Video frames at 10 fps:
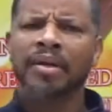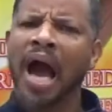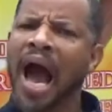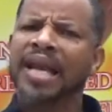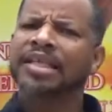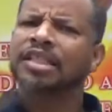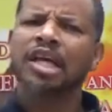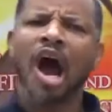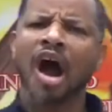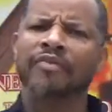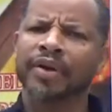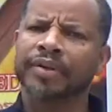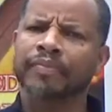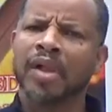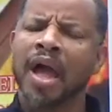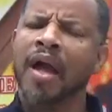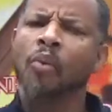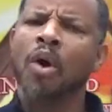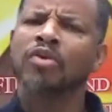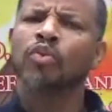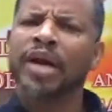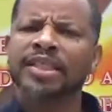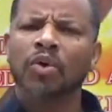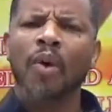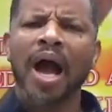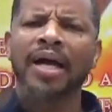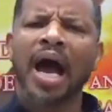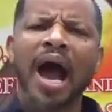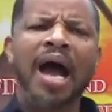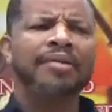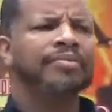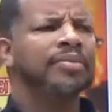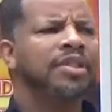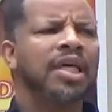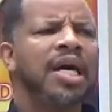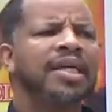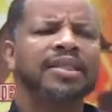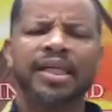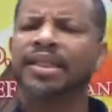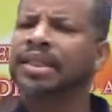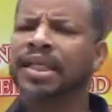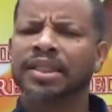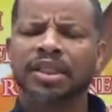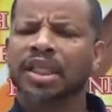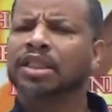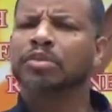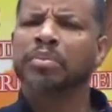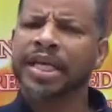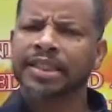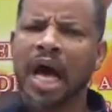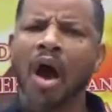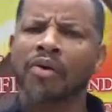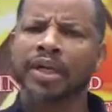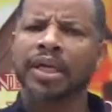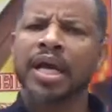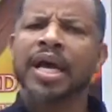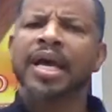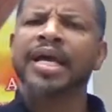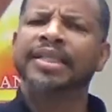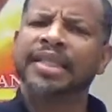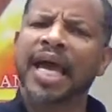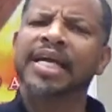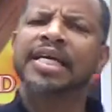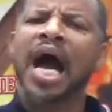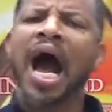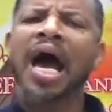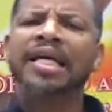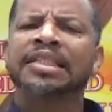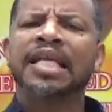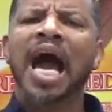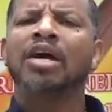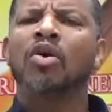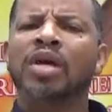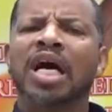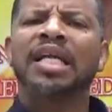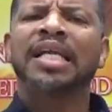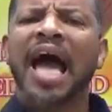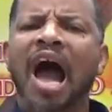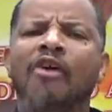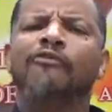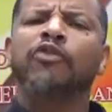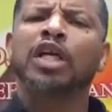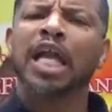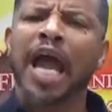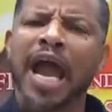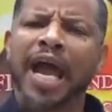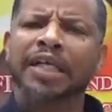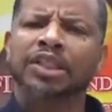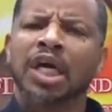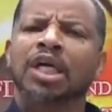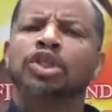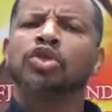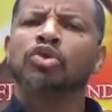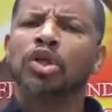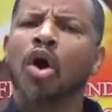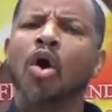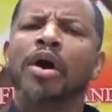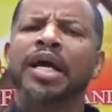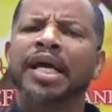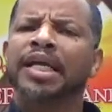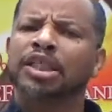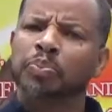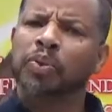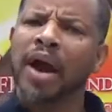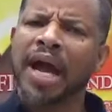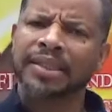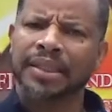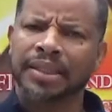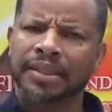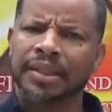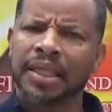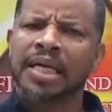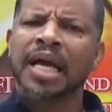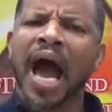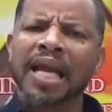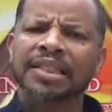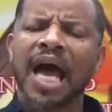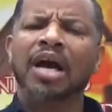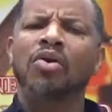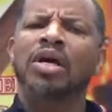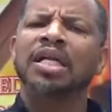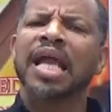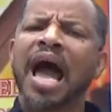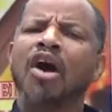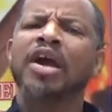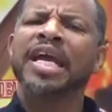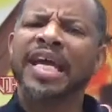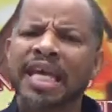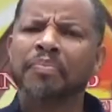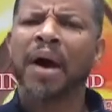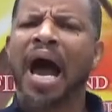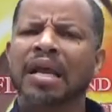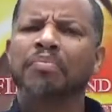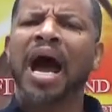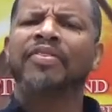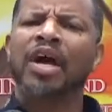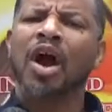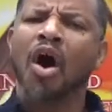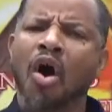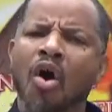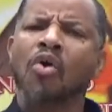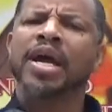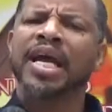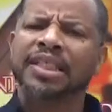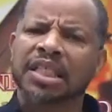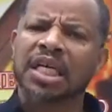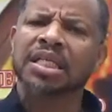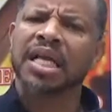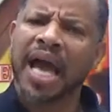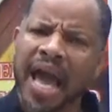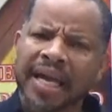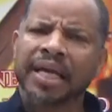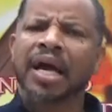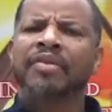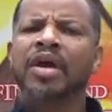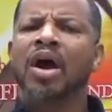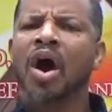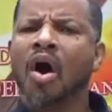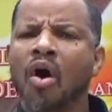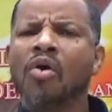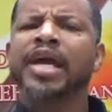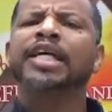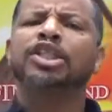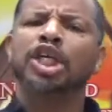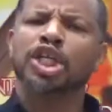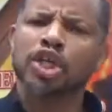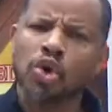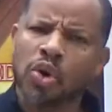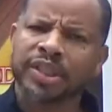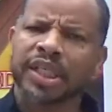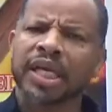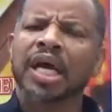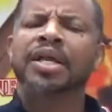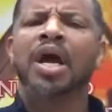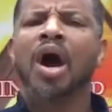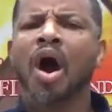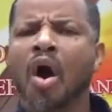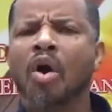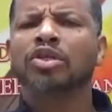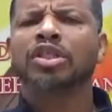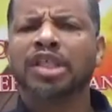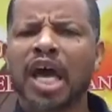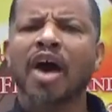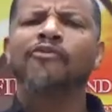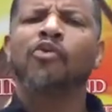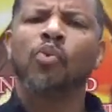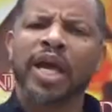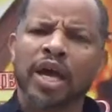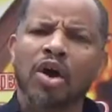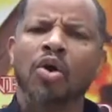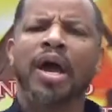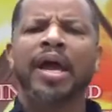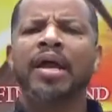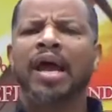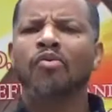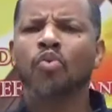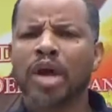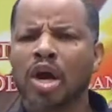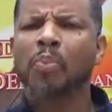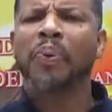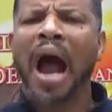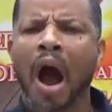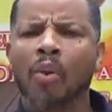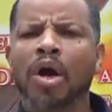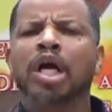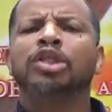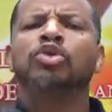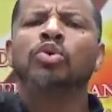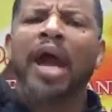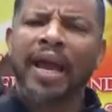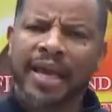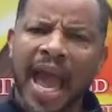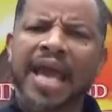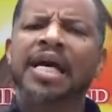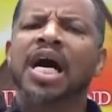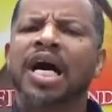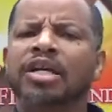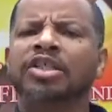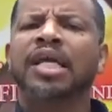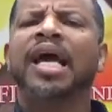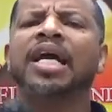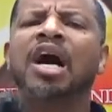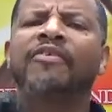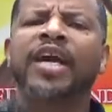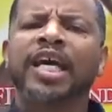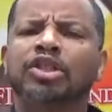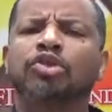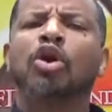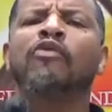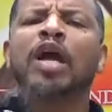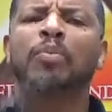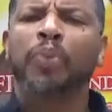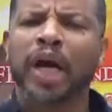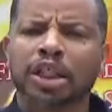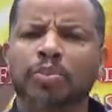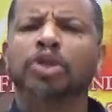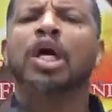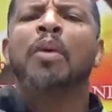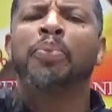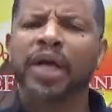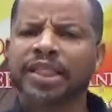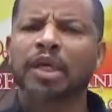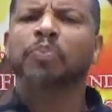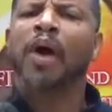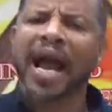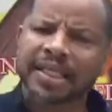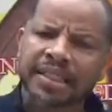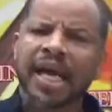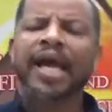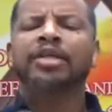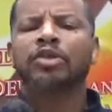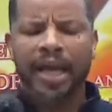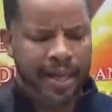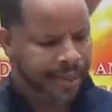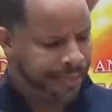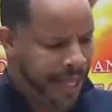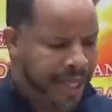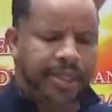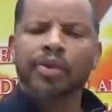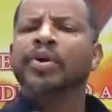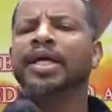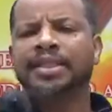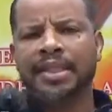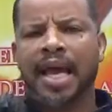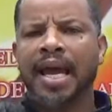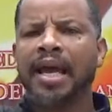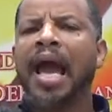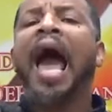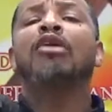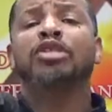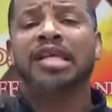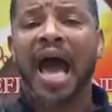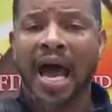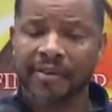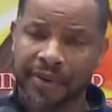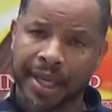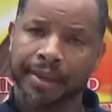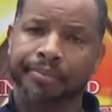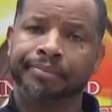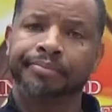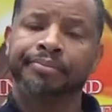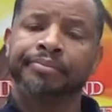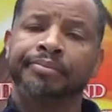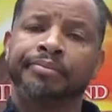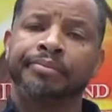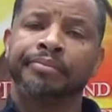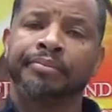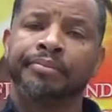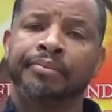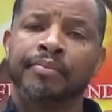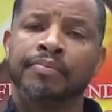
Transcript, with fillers: God is sovereign. And one reason why God does this and this is just me talking is that God is not going to allow flesh to glory in his presence. God is not going to allow anybody by their own intellect, their own ingenuity, their own self-will and, and willpower to get, gain an understanding of his truth and principles, put it to practice, and, and, and do his thing outside of him. Amen.